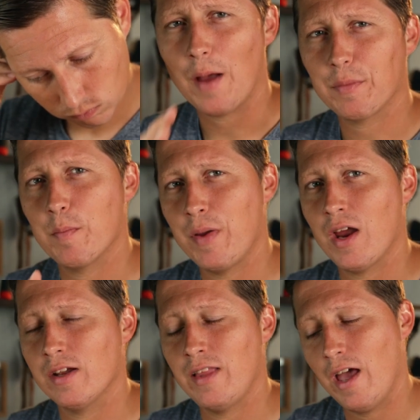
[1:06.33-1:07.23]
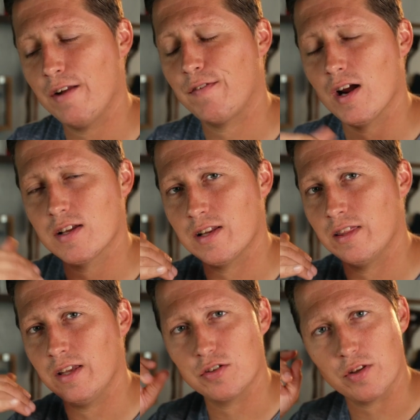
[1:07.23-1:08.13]
I'm comparing the Edifiers to
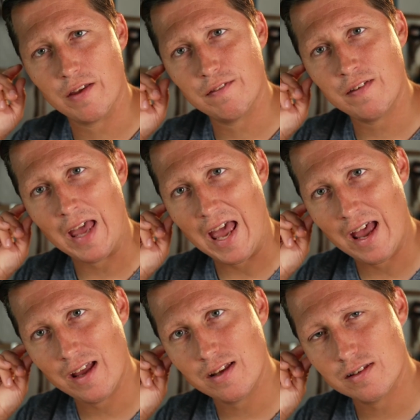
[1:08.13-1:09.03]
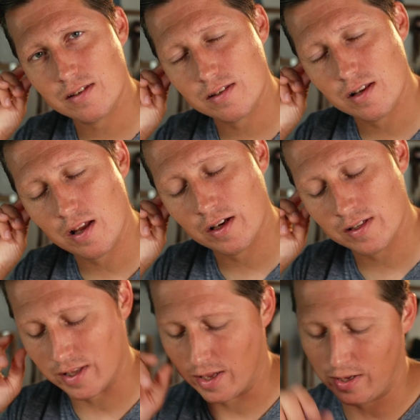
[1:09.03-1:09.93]
these. Do they fit as snug as
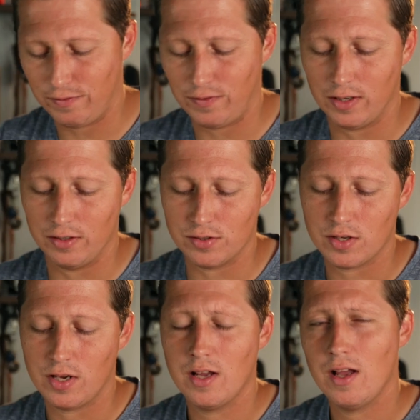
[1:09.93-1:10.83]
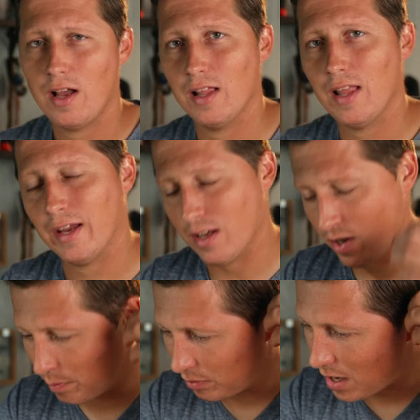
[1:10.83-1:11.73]
the Edifiers? I like how
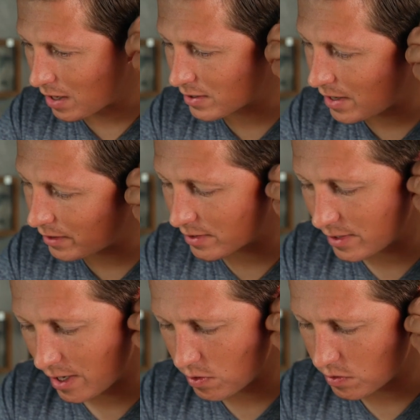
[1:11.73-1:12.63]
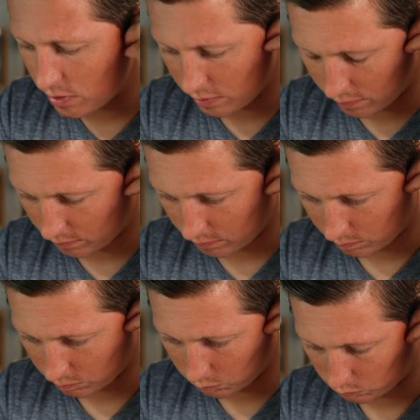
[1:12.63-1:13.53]
it blocks out the sound.
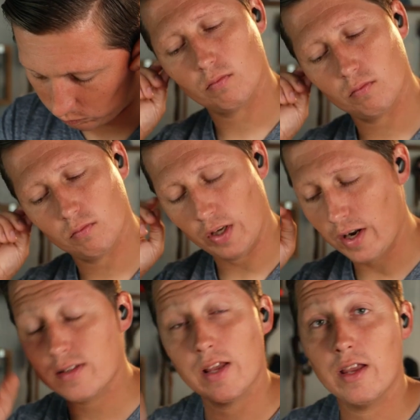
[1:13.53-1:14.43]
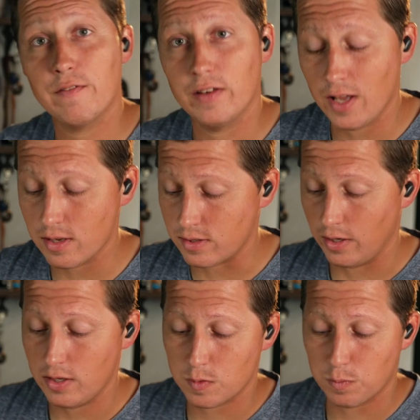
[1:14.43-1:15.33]
And I'd say if it doesn't,
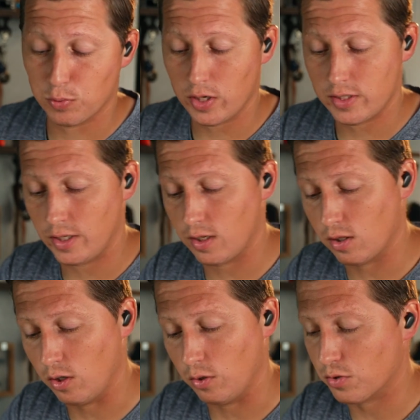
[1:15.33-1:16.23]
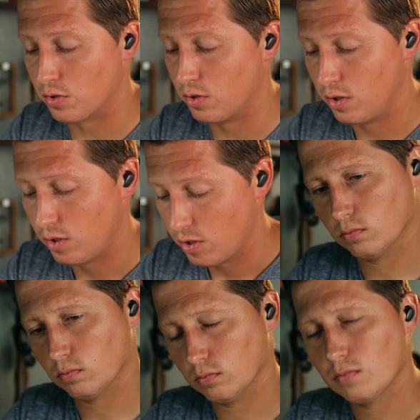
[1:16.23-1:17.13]
it's pretty close.
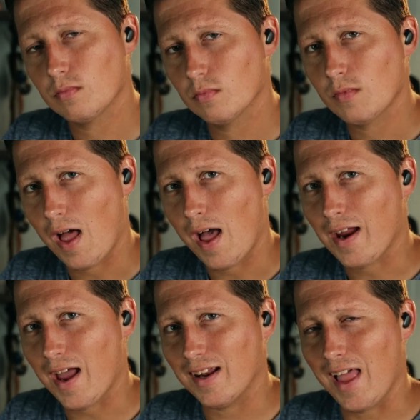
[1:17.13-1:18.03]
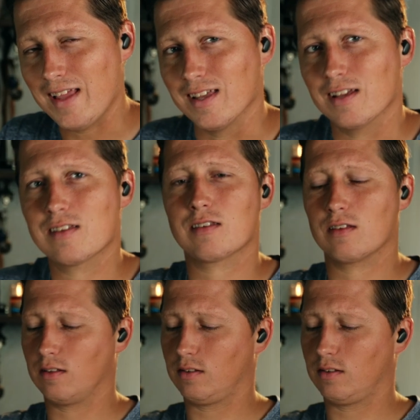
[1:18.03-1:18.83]
Kinda like this.